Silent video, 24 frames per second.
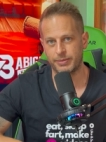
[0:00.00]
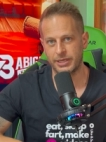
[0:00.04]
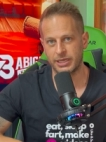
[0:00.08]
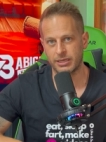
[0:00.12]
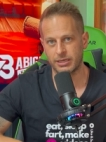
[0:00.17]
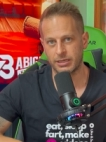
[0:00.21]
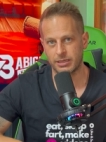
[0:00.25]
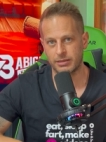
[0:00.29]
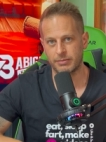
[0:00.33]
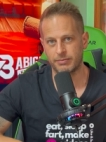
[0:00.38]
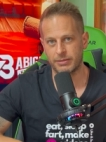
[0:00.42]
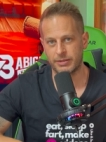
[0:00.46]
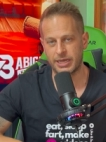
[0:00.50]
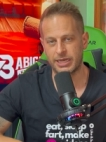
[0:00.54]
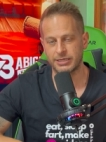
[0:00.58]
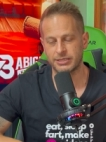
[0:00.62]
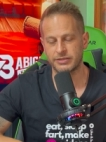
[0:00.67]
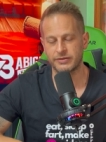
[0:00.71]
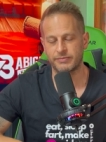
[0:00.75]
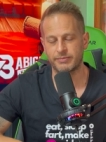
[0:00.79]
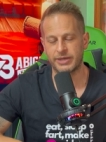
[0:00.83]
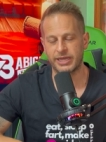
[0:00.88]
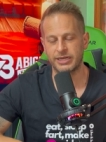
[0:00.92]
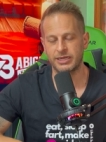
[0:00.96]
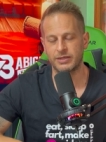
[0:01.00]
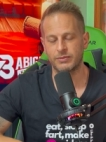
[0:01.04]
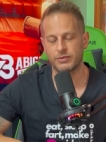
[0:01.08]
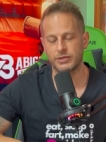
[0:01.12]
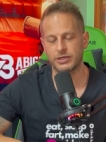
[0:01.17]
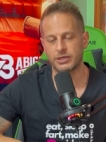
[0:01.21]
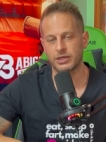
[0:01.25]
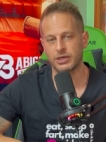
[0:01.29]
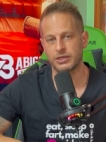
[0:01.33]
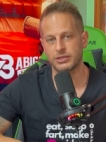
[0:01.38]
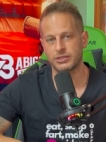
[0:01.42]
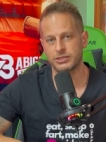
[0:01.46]
big amount of money
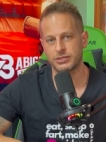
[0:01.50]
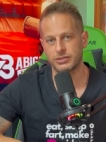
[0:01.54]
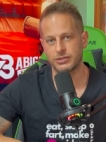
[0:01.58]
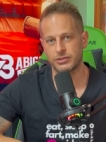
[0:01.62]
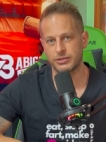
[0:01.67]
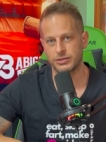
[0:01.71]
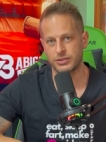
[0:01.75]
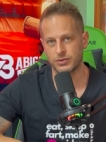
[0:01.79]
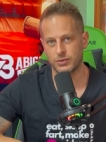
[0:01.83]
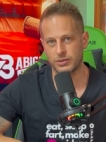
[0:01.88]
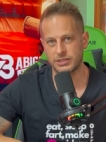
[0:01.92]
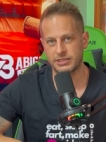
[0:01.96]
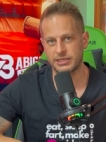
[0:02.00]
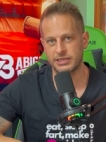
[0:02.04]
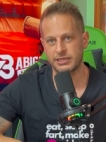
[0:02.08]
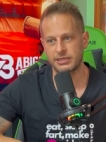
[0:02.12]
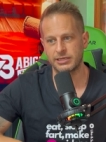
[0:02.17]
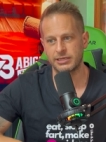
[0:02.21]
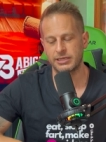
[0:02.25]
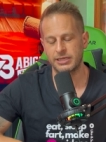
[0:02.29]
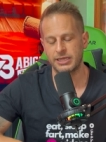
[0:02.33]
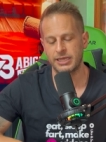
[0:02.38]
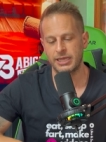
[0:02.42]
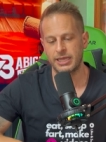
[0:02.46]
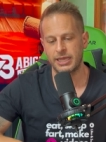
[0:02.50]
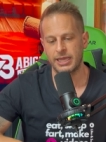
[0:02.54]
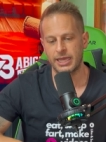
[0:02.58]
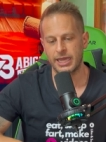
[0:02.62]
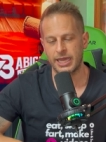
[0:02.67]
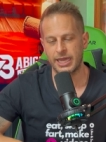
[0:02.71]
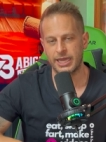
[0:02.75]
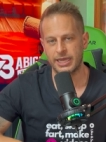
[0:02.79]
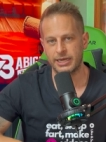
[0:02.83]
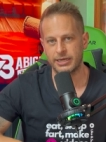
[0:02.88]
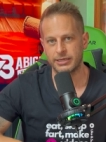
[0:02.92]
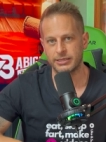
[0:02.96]
would go to her daughter.
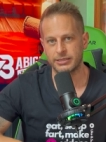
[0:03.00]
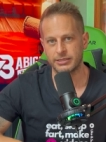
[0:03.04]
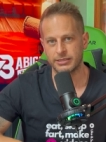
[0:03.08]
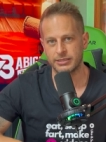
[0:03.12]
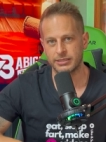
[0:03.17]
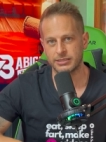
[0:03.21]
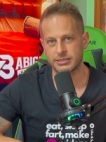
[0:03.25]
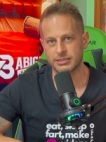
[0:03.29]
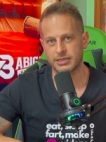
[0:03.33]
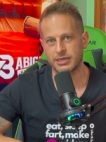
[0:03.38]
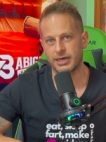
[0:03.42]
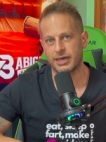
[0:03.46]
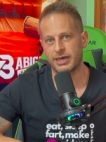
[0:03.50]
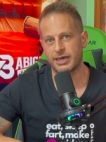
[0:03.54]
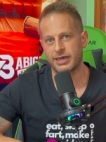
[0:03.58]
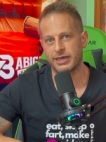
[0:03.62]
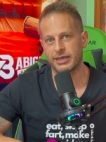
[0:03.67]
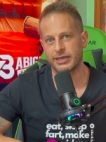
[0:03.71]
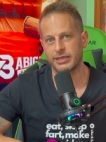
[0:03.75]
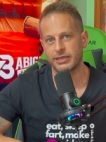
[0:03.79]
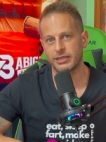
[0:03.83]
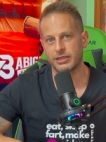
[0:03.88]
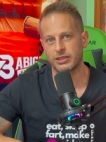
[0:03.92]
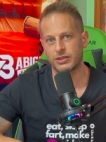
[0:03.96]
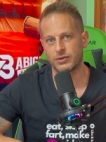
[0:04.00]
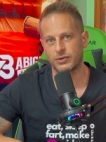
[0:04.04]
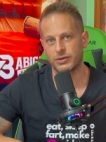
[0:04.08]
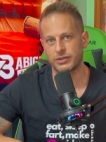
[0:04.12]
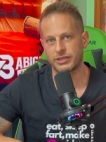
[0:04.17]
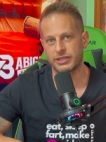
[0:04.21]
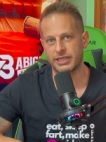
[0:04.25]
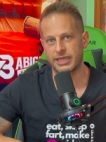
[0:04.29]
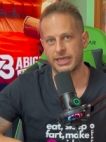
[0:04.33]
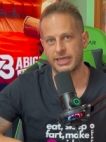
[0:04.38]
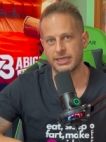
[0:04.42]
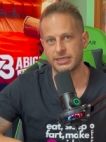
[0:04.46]
And this guy thought
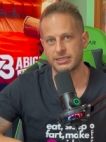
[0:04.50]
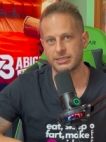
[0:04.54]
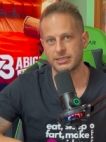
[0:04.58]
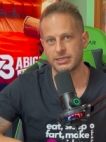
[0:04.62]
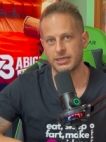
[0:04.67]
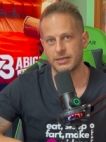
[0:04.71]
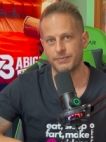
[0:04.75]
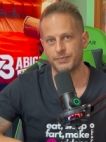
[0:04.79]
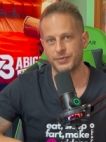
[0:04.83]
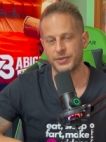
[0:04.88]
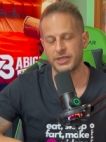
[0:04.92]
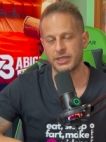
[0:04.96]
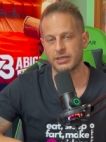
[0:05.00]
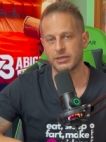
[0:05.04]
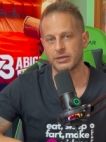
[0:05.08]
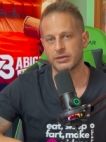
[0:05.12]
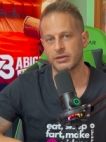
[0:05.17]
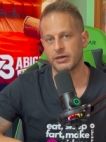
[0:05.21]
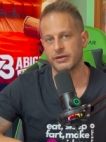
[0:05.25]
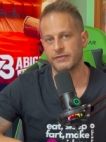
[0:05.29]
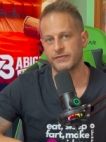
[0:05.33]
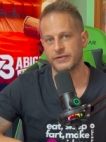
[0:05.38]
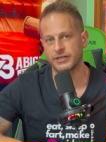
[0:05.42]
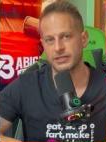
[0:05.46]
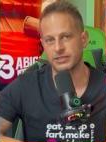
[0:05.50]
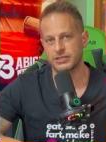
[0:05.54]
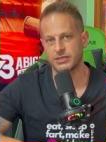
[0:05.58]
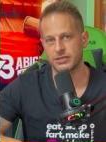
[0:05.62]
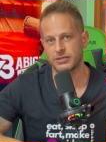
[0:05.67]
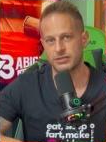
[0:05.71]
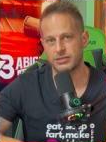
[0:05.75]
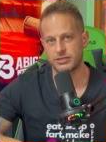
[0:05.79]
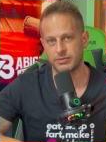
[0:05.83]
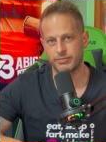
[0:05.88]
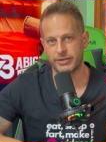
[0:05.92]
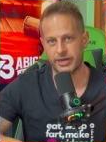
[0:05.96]
that he could convince her
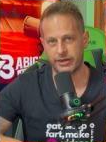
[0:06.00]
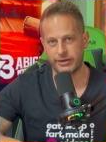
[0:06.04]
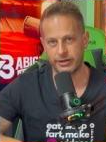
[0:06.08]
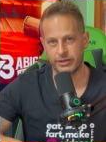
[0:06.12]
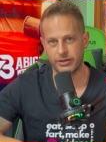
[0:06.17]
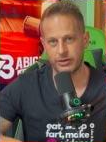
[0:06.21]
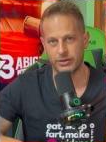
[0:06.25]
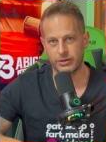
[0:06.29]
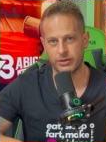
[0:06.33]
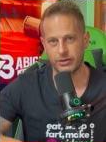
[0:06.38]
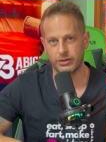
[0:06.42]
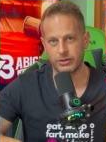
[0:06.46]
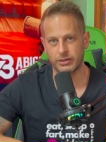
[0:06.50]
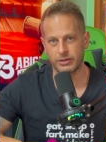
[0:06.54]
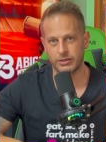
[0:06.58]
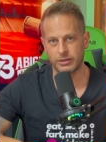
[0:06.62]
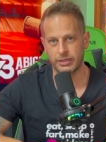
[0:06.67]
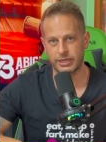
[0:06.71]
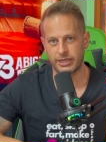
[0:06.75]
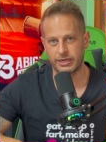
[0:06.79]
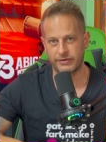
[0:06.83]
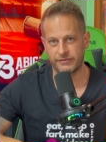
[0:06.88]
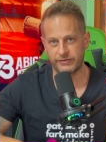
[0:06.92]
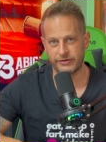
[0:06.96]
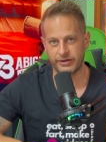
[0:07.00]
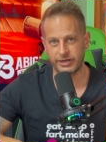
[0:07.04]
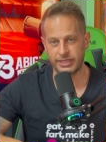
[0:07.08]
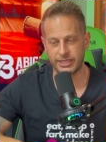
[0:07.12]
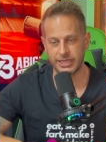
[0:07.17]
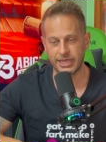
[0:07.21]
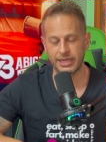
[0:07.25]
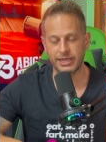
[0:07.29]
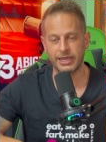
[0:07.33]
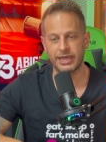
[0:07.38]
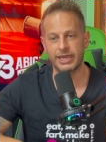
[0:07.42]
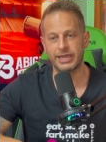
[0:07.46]
to marry her at a very
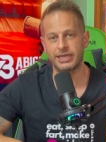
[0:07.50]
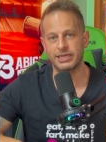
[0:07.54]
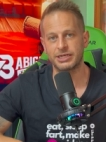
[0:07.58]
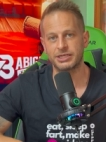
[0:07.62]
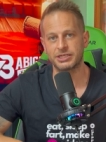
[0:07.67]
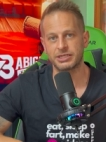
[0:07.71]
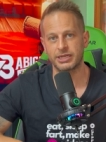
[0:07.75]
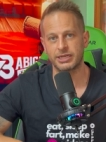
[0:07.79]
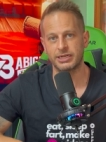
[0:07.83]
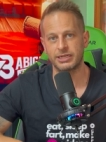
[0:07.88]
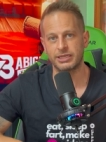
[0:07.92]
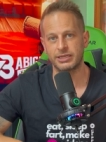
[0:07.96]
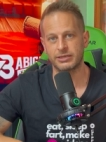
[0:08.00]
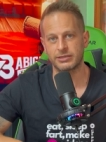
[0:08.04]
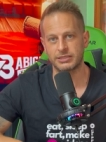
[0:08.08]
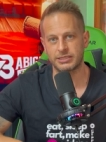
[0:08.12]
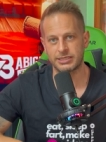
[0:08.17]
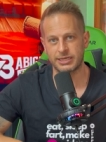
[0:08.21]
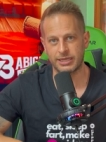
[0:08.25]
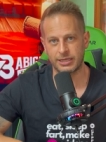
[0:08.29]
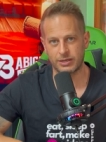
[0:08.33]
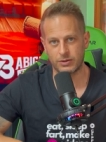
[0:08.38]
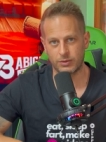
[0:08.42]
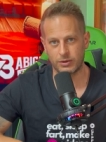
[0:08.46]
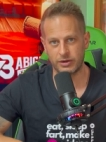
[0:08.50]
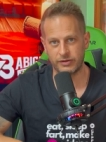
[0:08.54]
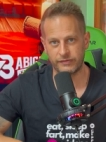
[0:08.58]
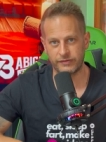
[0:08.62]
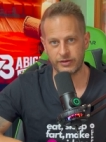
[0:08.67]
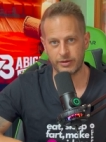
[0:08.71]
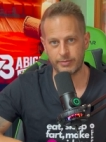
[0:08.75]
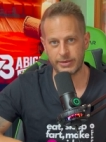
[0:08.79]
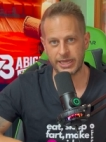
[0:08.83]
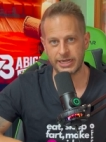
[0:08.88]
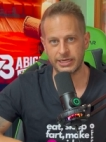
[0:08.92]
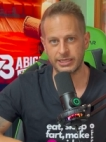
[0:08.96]
young age and he could take all of
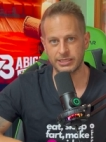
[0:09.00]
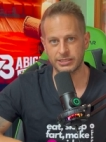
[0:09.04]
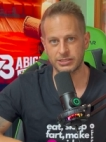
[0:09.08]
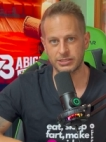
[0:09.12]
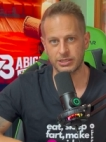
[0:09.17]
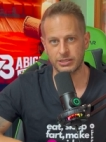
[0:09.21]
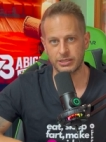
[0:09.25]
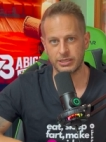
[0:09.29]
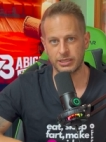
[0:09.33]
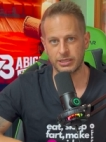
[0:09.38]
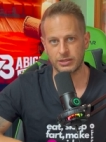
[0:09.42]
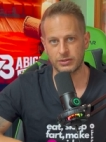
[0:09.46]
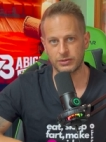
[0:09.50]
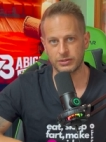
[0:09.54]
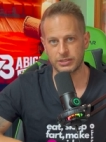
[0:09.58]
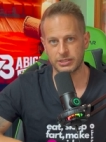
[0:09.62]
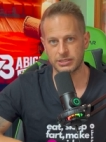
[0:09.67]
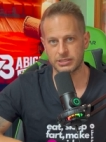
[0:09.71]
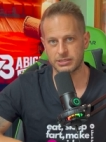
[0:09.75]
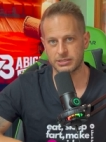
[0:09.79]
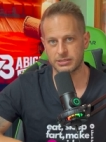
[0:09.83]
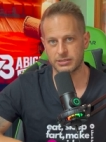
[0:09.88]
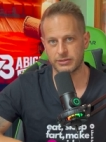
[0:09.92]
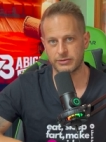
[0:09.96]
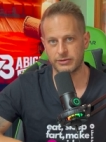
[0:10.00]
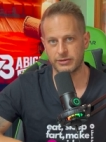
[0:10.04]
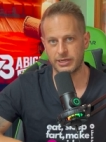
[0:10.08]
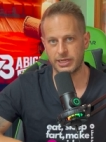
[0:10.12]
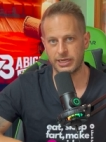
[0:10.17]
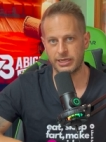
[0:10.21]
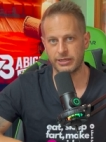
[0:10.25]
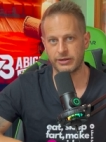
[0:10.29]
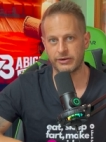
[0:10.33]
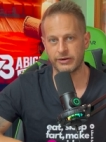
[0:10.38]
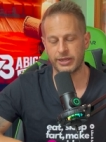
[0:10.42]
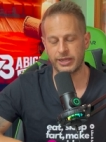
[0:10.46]
her money. So he thought this is a
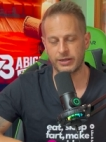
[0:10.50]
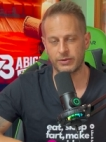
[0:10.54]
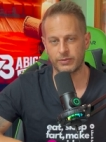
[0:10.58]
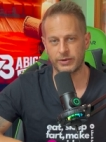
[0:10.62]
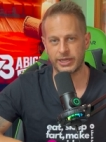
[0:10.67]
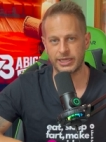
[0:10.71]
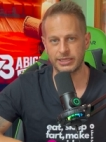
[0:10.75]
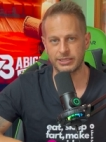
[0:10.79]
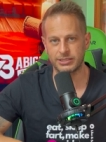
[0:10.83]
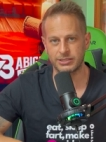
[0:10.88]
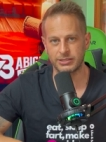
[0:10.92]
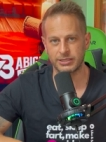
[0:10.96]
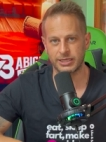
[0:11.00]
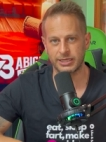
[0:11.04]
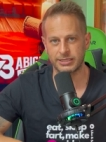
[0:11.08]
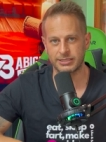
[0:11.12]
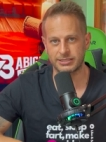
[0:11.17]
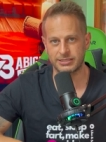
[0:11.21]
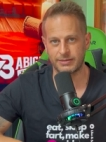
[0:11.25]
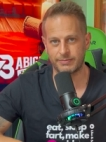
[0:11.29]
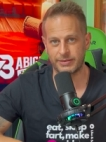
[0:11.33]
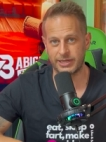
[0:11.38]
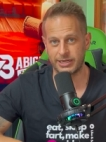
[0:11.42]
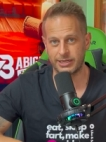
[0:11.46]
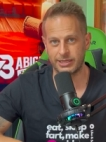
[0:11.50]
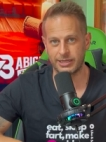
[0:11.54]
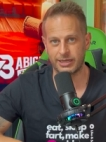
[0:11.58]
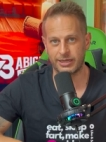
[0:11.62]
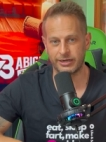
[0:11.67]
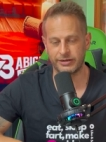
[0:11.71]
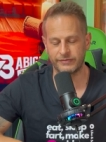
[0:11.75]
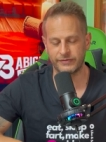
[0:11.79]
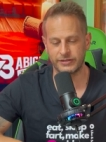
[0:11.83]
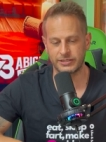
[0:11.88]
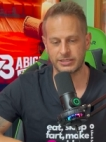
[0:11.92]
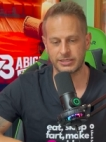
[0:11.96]
really great way to get some money out
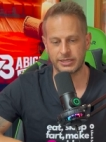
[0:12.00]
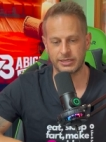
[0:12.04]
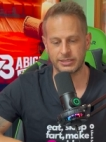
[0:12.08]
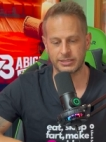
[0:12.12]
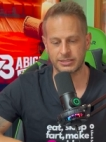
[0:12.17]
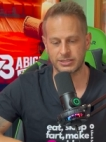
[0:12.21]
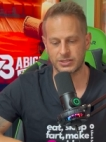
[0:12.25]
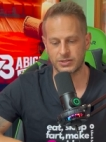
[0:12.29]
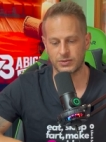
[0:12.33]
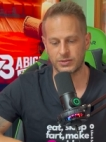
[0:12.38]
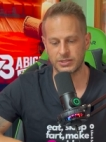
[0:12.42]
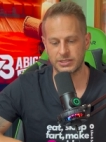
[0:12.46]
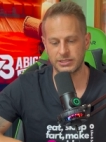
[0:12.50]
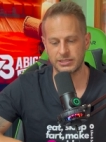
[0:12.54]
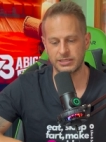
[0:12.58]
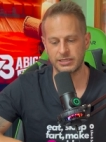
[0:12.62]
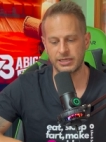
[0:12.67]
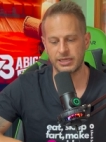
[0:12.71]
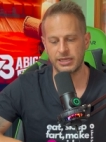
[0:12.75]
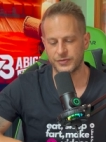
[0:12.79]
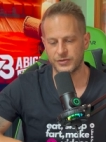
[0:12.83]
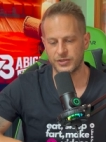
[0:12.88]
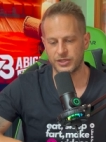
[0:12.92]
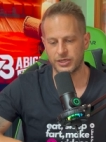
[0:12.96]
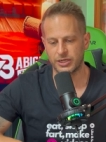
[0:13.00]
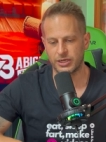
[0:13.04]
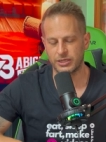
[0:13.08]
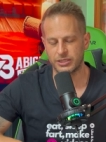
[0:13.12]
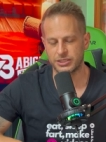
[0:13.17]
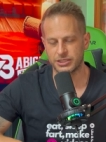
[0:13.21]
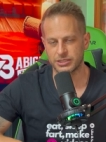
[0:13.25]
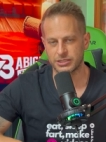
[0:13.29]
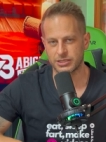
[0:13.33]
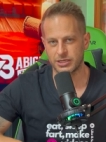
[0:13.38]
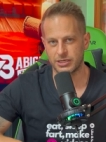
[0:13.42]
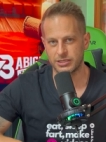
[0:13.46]
of it and extort it. You know, it
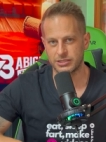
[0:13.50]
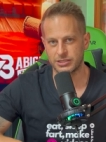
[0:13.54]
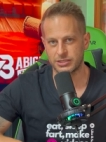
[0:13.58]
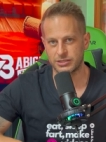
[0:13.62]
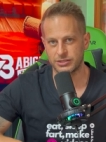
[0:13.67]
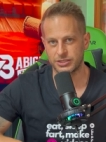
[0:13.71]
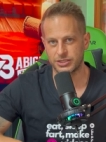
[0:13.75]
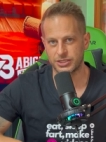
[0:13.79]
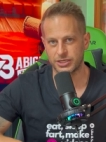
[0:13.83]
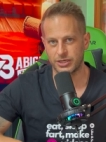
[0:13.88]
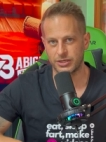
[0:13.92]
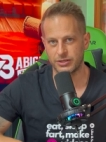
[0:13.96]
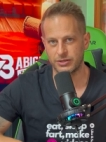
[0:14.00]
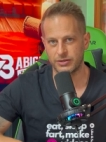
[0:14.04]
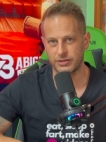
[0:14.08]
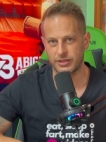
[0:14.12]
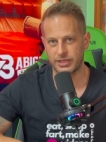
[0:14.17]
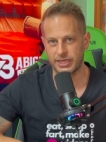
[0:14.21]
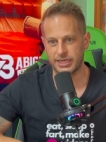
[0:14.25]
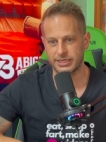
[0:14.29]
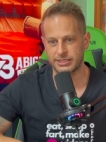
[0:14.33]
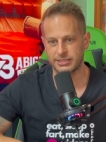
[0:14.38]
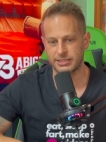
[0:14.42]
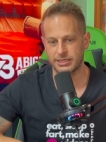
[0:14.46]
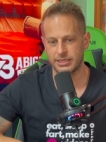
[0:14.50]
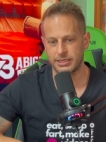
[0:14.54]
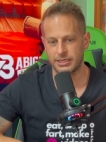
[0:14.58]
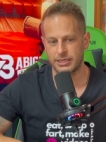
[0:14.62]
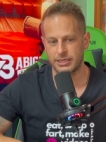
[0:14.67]
just goes to show you that